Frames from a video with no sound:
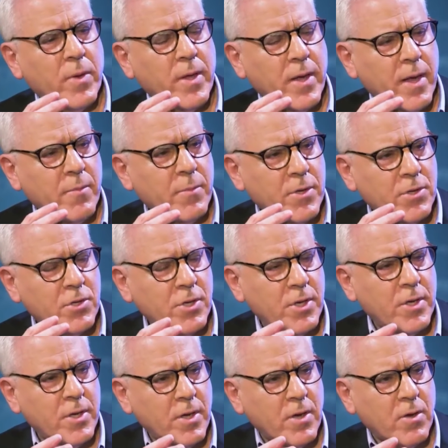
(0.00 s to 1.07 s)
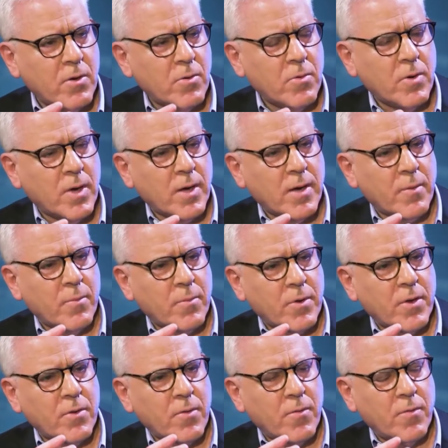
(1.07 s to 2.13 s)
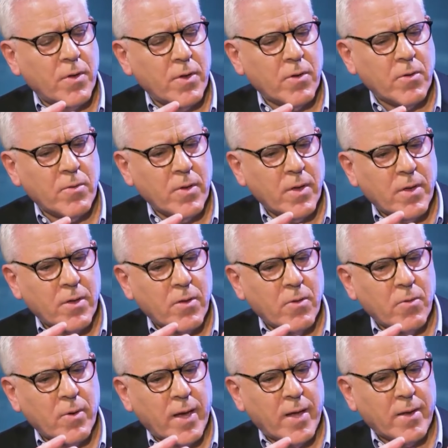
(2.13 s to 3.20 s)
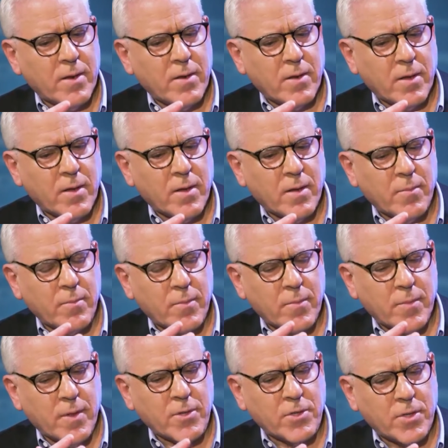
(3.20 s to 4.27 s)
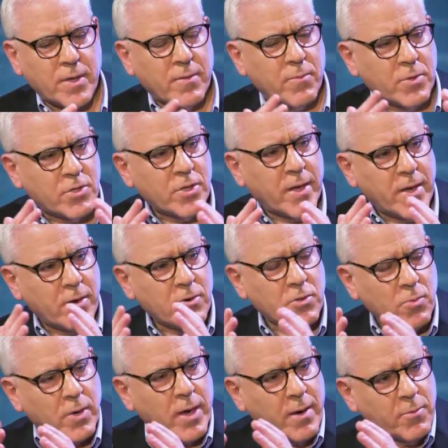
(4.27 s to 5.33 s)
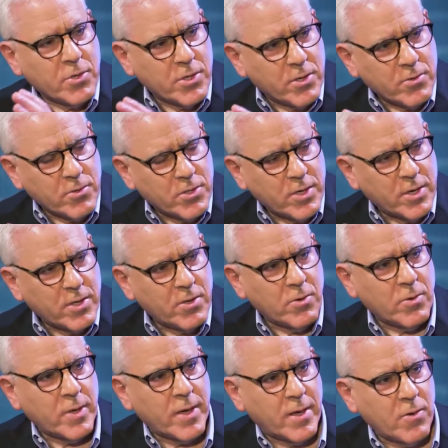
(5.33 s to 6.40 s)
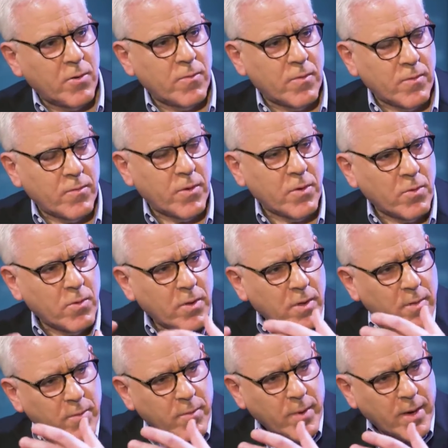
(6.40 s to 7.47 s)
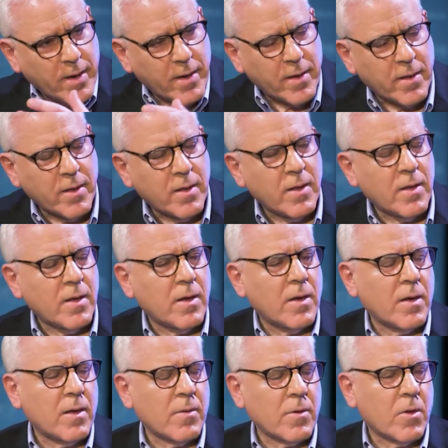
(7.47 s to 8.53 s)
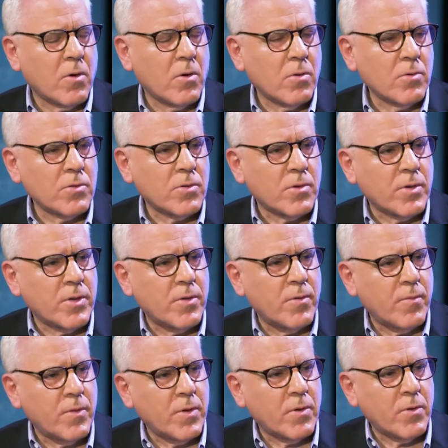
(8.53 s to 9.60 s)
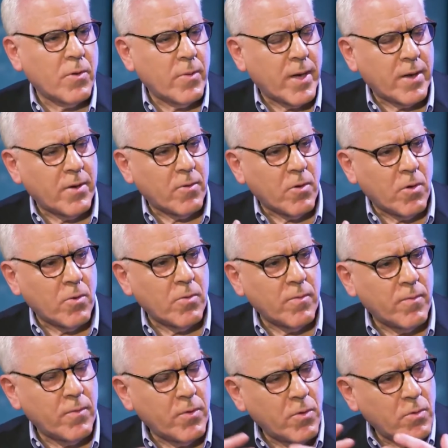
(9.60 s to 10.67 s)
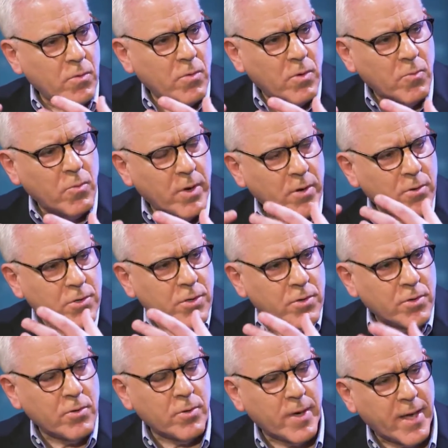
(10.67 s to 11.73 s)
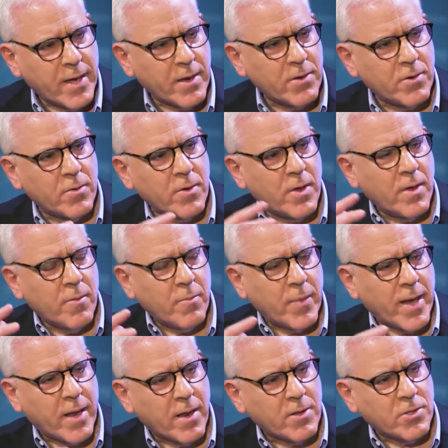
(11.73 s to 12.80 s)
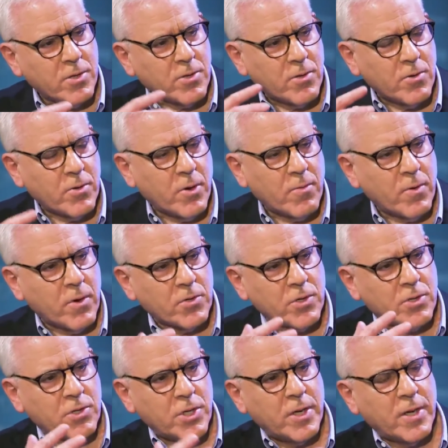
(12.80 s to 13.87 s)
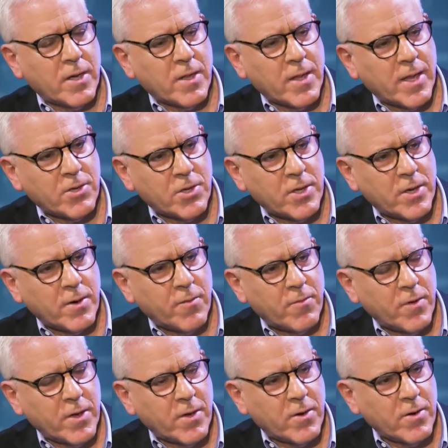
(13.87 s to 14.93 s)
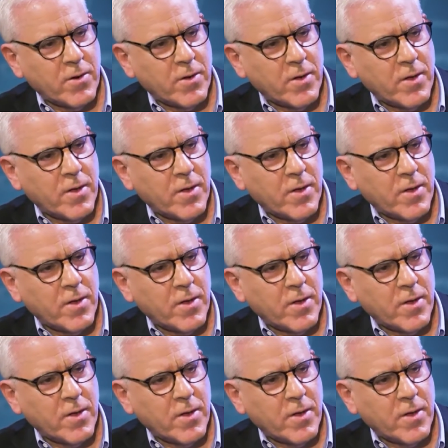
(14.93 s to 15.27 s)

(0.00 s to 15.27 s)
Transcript: became the CEO, um, did you feel you had, um, that Steve would say, here's what I was interested in doing and you fulfill my uh, goals, or did you feel you had your own view on what you should do, and how did you balance the two? You're, you're uh, succeeding uh, a legendary figure.